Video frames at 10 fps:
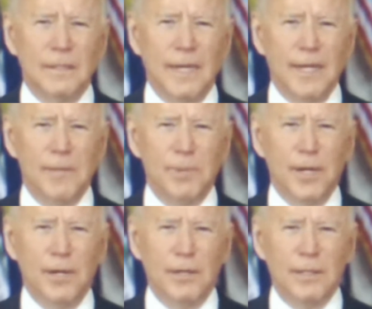any
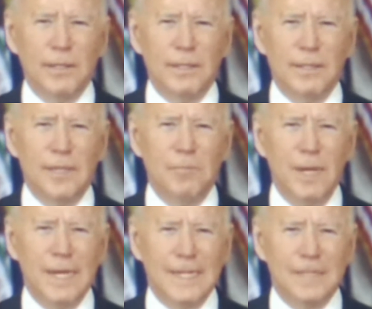parent can
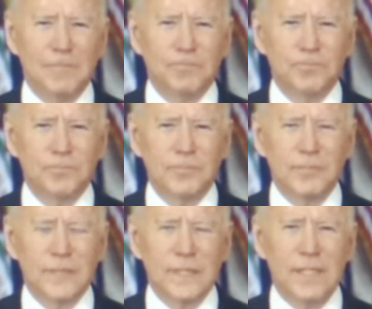make
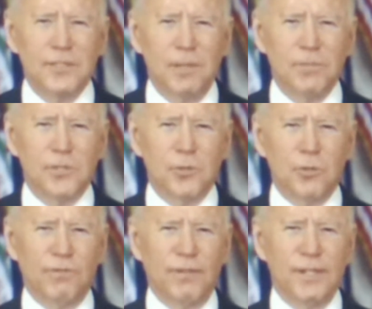is up a
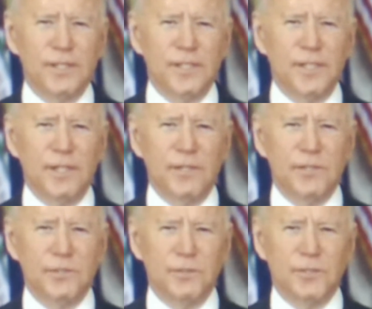short flight of
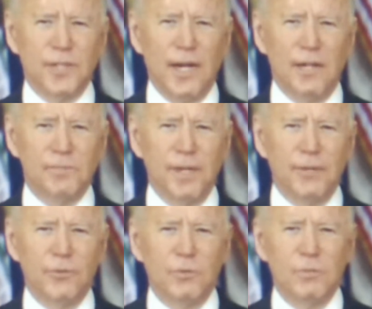stairs to his child's
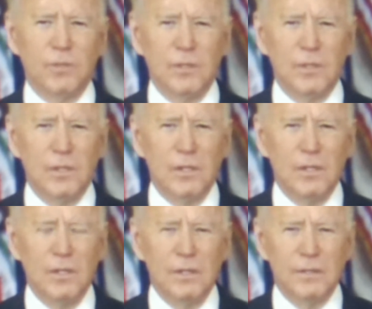bedroom
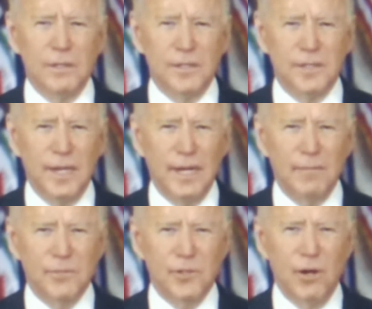to say,
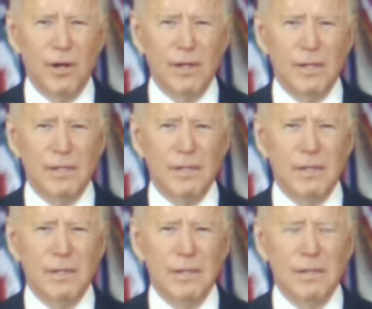I'm sorry,
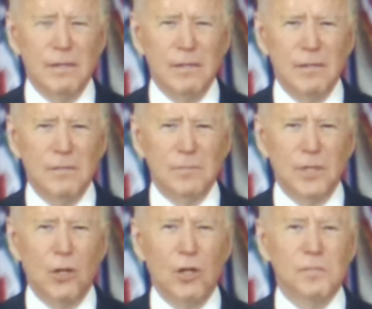
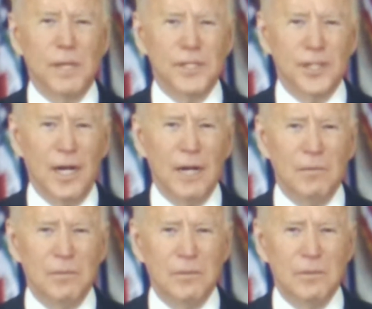I lost my job.